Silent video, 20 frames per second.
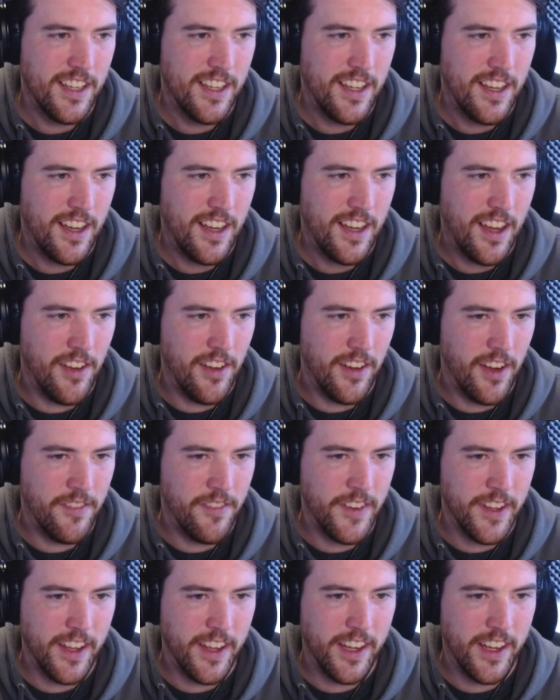I
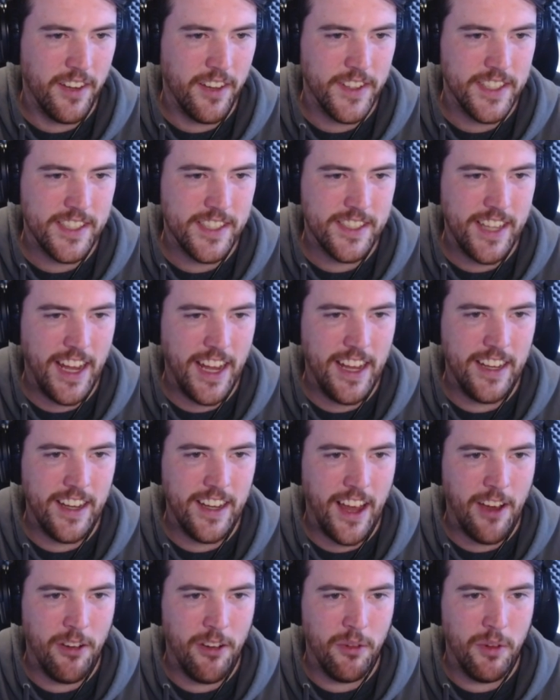feel like if it stayed
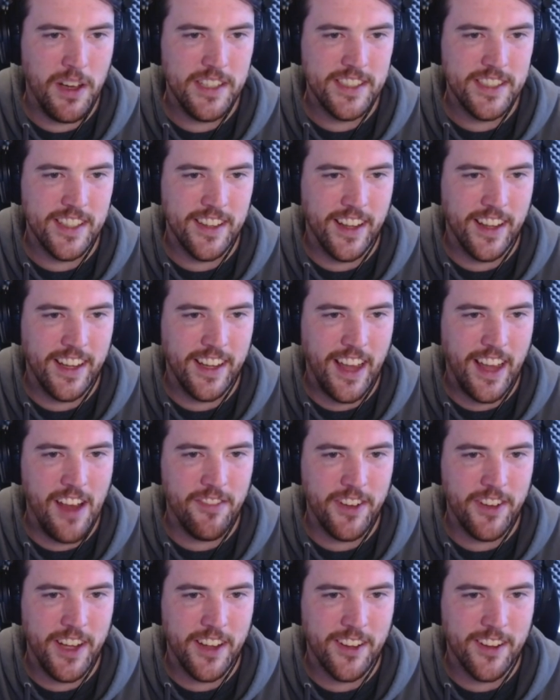how it was in like
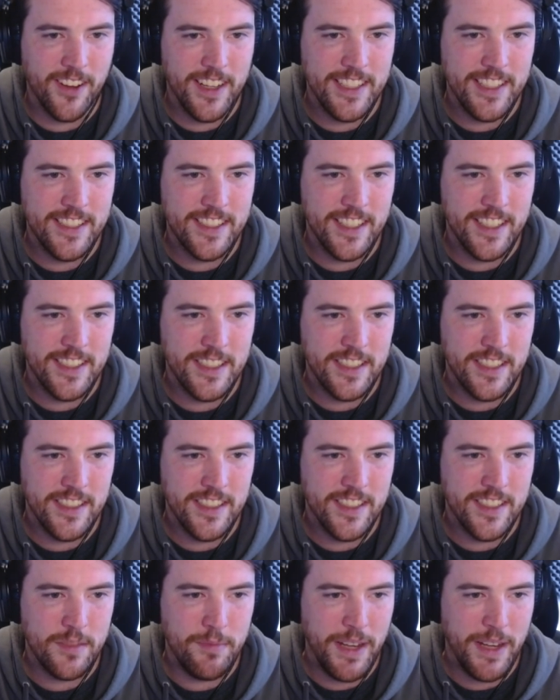every other instance and
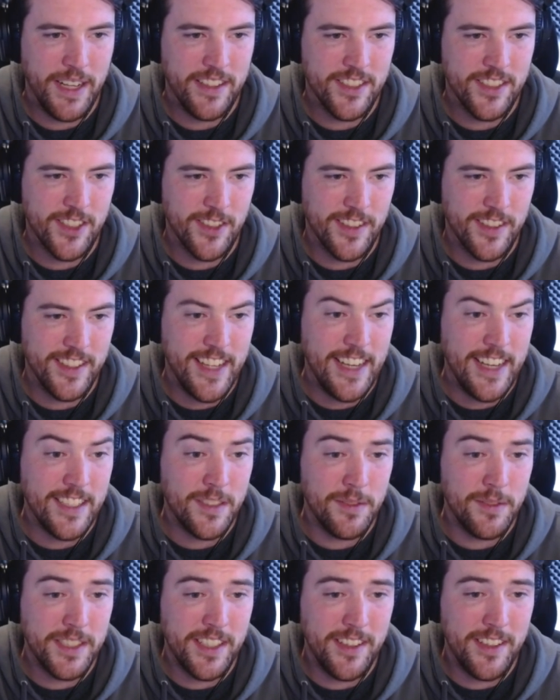just made sure the text
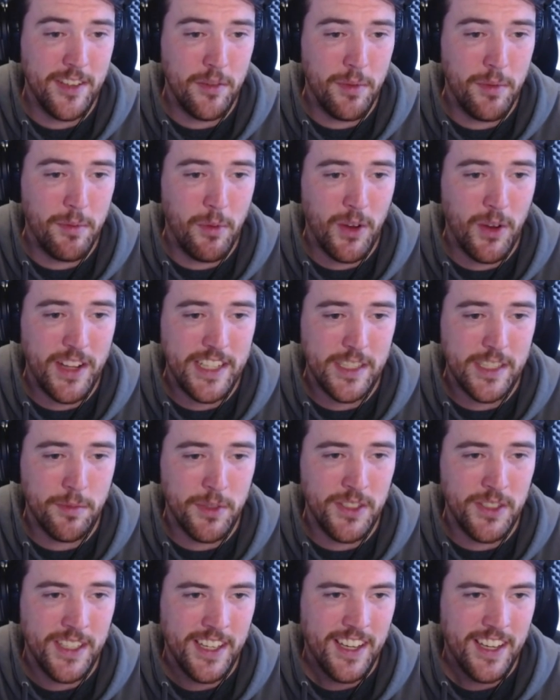was a little bit more
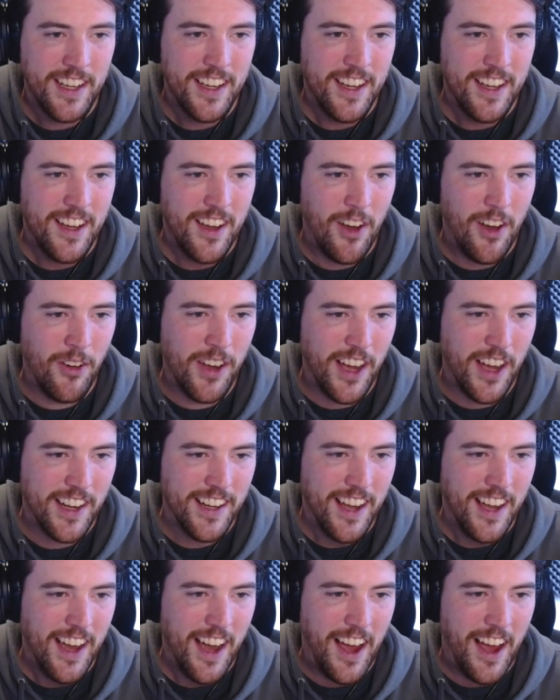legible. Oh god,
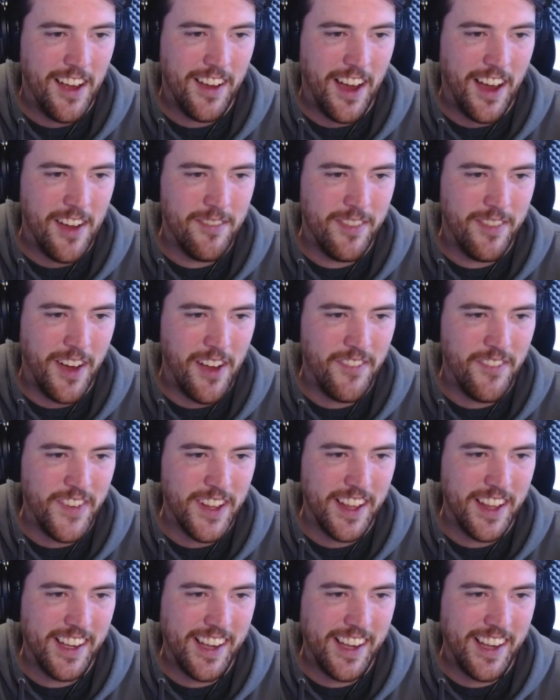I feel
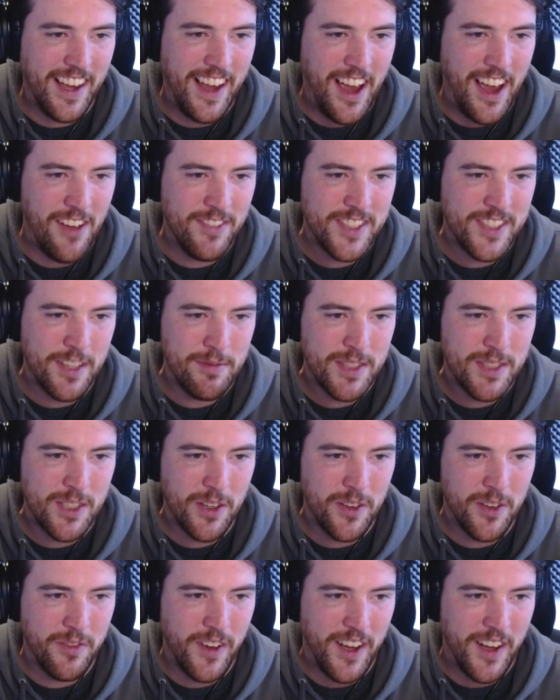like I have some sort
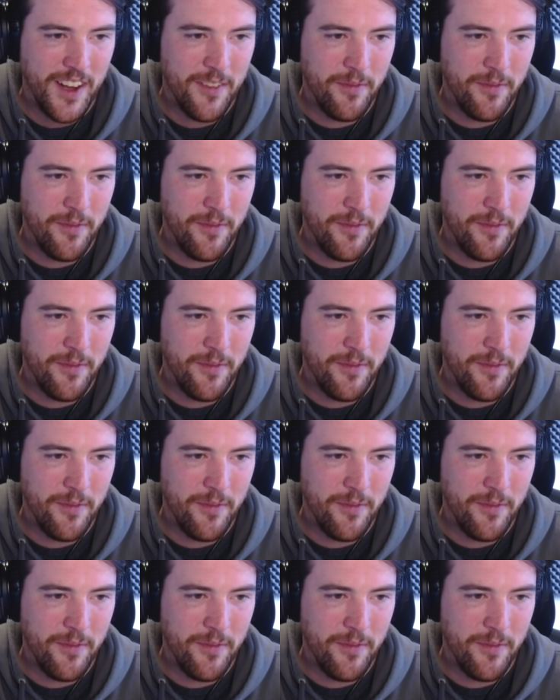of a